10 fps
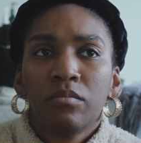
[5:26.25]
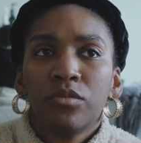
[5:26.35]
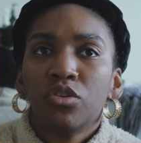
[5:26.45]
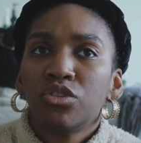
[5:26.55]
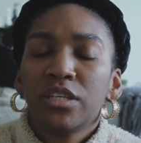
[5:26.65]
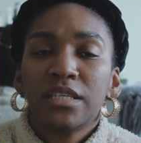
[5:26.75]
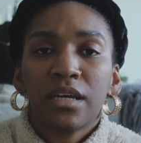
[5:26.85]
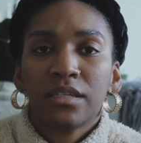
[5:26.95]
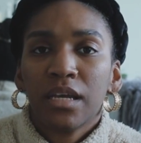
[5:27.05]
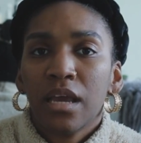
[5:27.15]
Usually
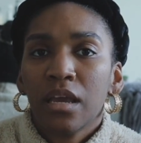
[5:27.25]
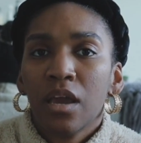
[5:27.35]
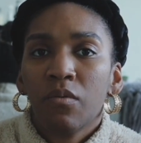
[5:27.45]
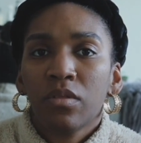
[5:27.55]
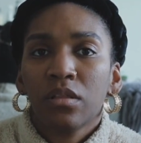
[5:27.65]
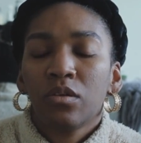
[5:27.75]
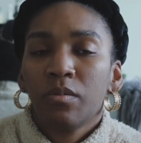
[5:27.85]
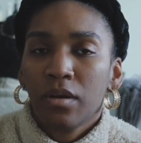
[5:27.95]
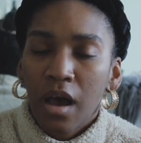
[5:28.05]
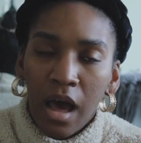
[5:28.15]
sauteing it with a little
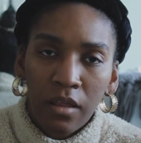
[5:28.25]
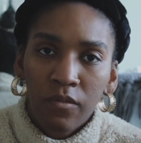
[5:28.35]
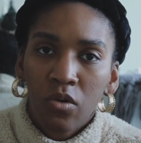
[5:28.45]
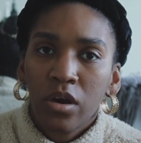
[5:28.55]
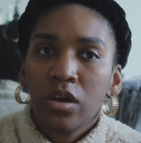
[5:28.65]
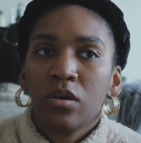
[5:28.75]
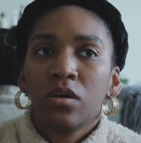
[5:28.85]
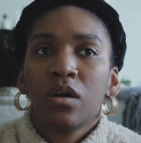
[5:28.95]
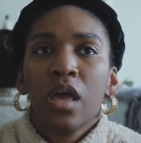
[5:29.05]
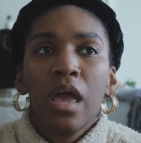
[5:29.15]
bit of olive
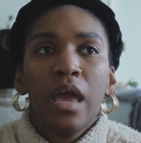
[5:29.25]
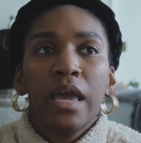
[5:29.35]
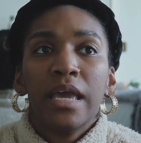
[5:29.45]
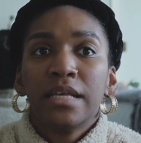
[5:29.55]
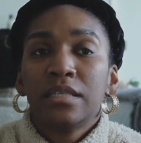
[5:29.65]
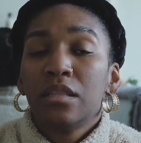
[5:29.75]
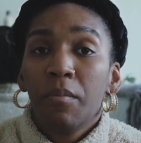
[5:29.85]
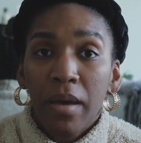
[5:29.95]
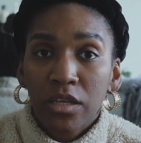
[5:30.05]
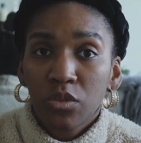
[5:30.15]
oil is the
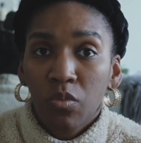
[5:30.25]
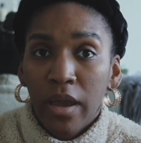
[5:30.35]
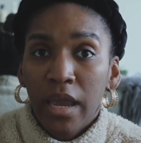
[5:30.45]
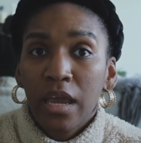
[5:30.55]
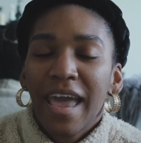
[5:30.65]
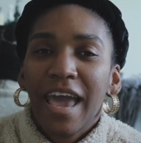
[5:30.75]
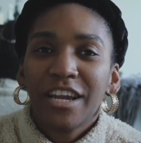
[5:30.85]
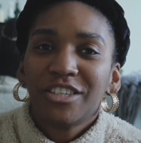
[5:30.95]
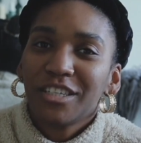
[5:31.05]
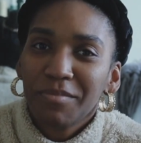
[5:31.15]
best way,
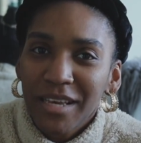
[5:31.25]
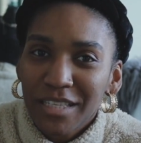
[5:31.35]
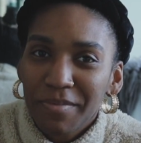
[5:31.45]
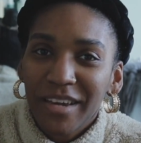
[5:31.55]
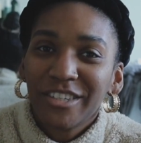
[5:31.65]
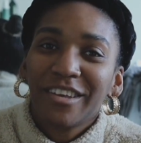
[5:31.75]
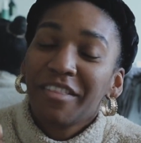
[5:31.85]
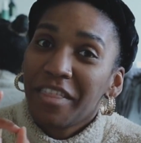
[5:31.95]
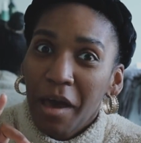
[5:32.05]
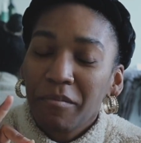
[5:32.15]
and it just makes spinach
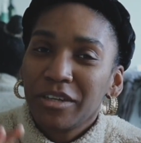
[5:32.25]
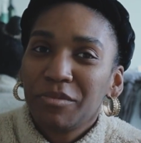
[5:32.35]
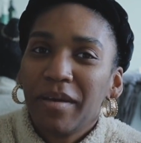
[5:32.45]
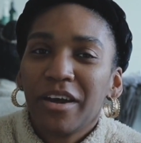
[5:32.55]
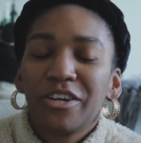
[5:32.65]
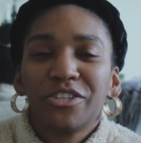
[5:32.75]
that much better.